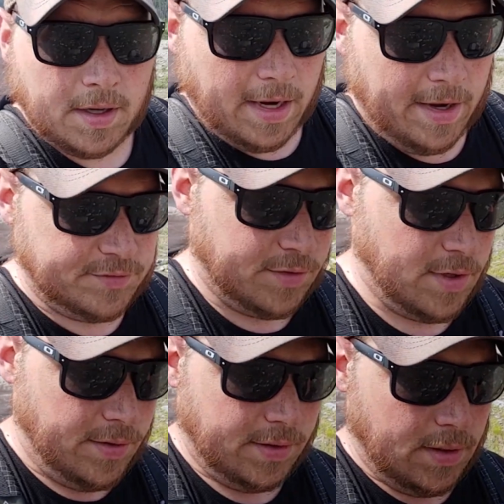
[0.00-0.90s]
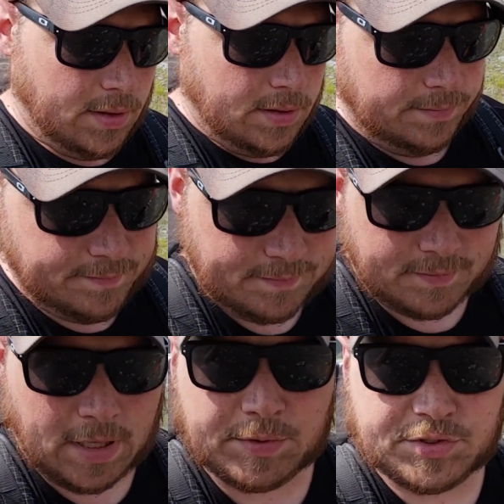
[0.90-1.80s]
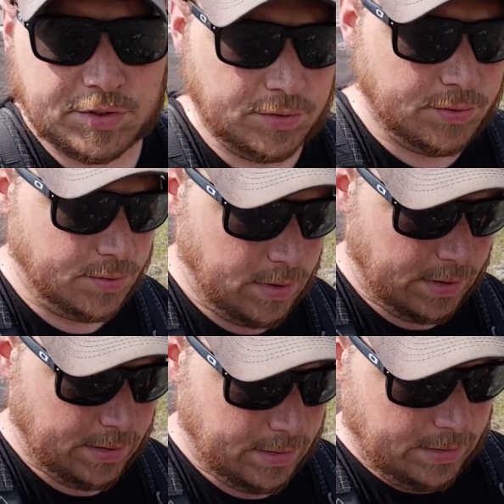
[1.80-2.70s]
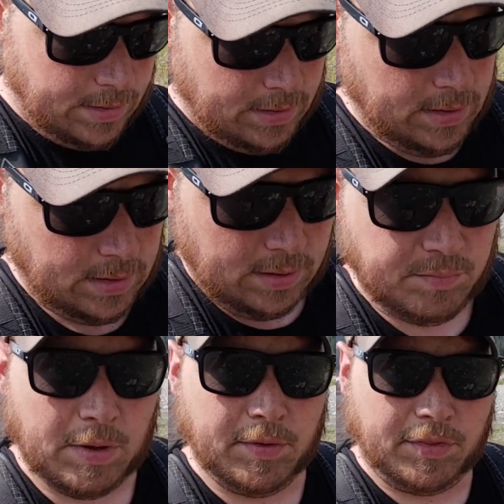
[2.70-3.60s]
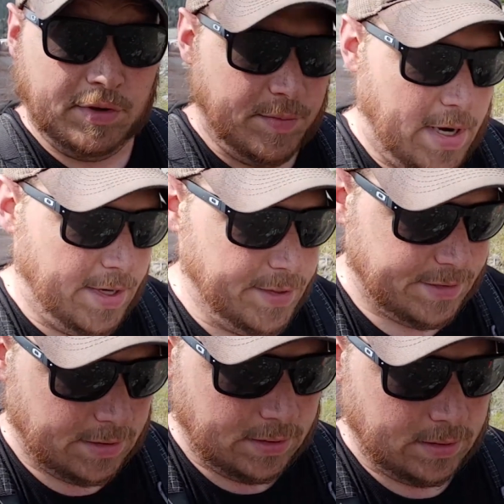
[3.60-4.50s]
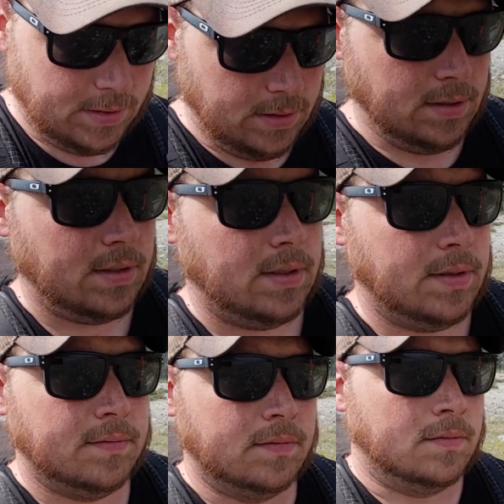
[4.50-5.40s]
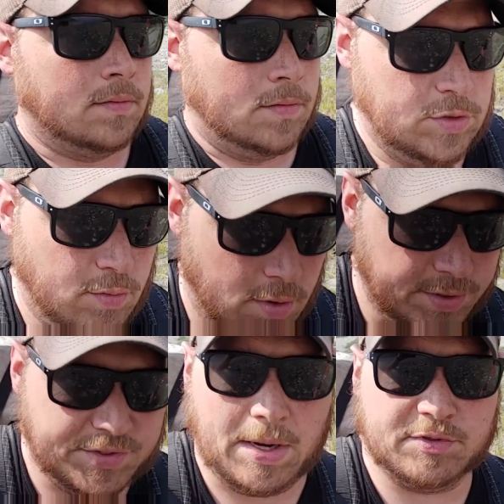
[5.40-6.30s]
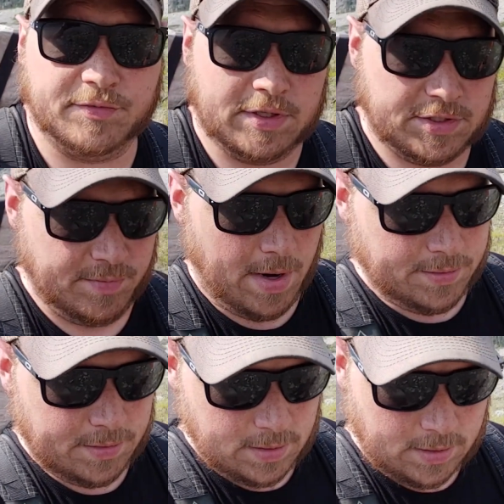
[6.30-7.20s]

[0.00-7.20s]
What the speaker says: after going maybe 2, maybe 3 miles towards Observation Mountain,